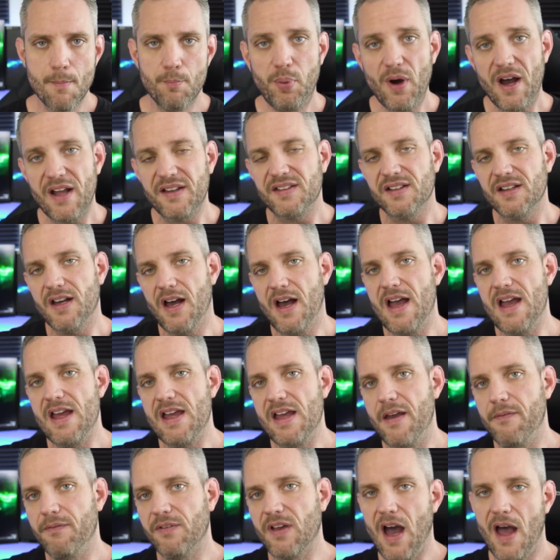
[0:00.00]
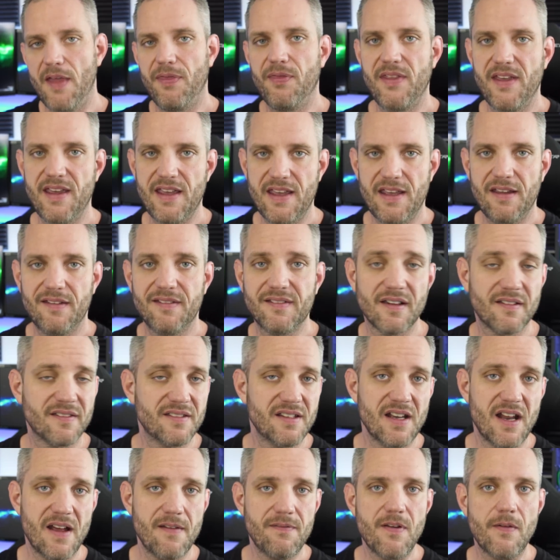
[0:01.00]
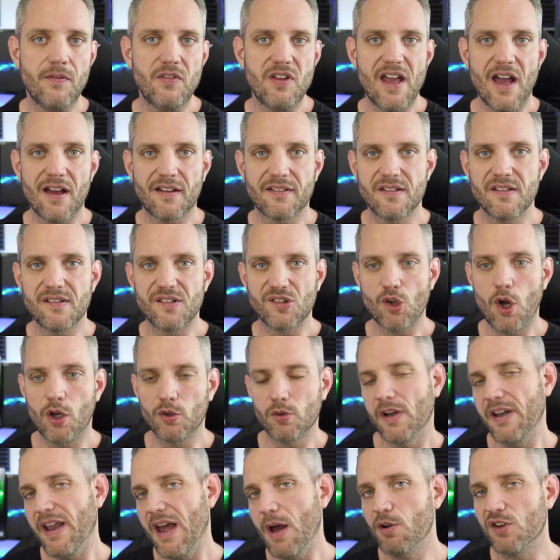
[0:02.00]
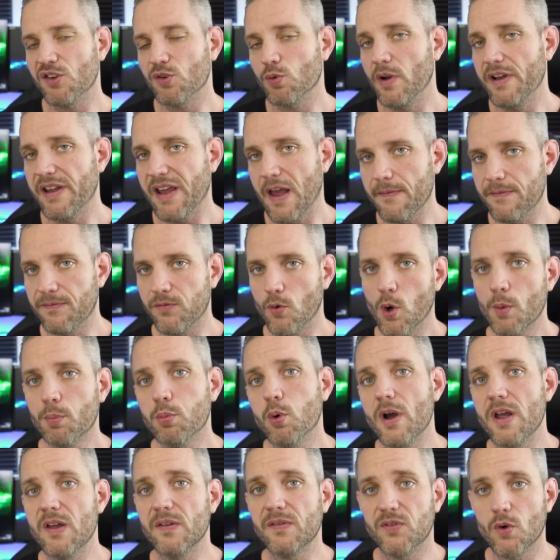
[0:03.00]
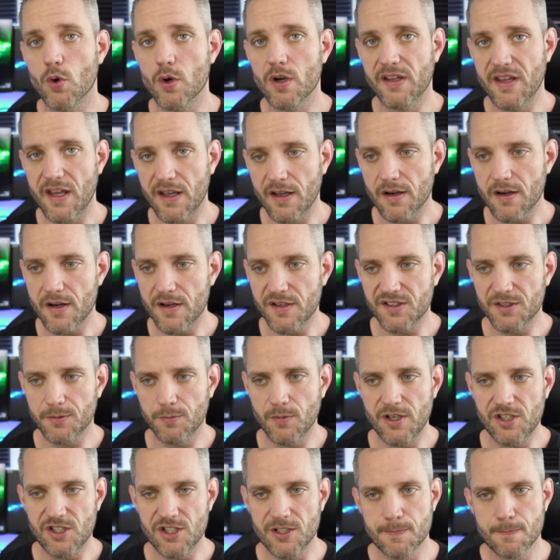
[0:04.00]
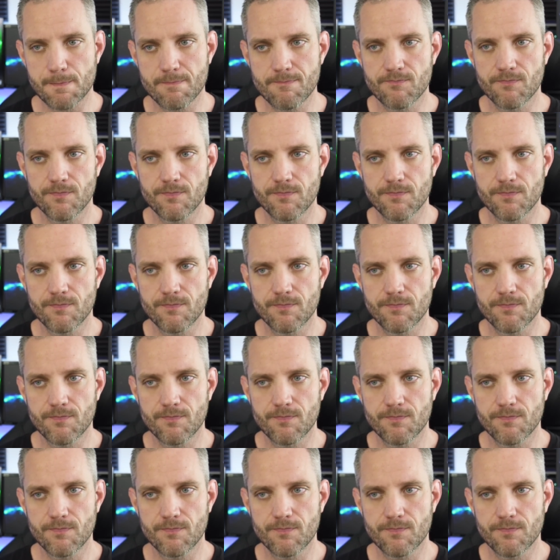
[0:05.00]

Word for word: But I have got the 6950X installed right now. It's running at 4.4 gigahertz, which